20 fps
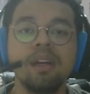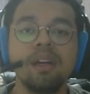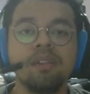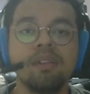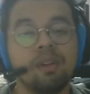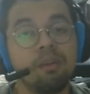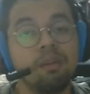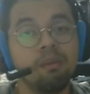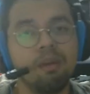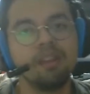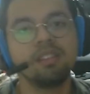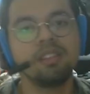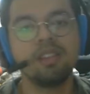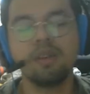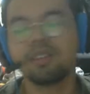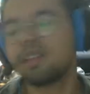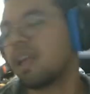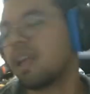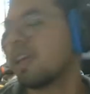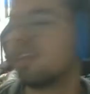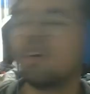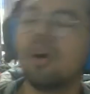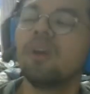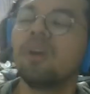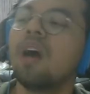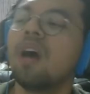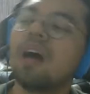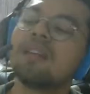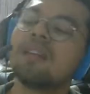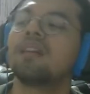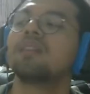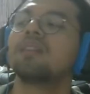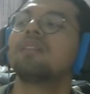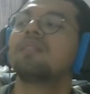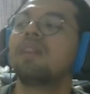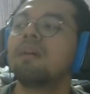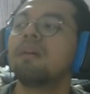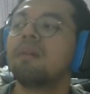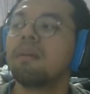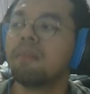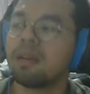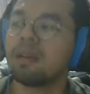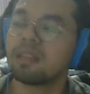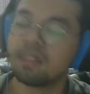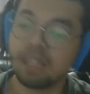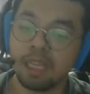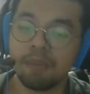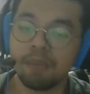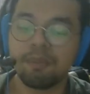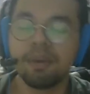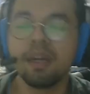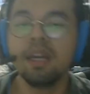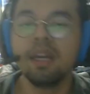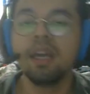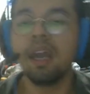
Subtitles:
So the monster was like, yo, y'all are disturbing my sleep.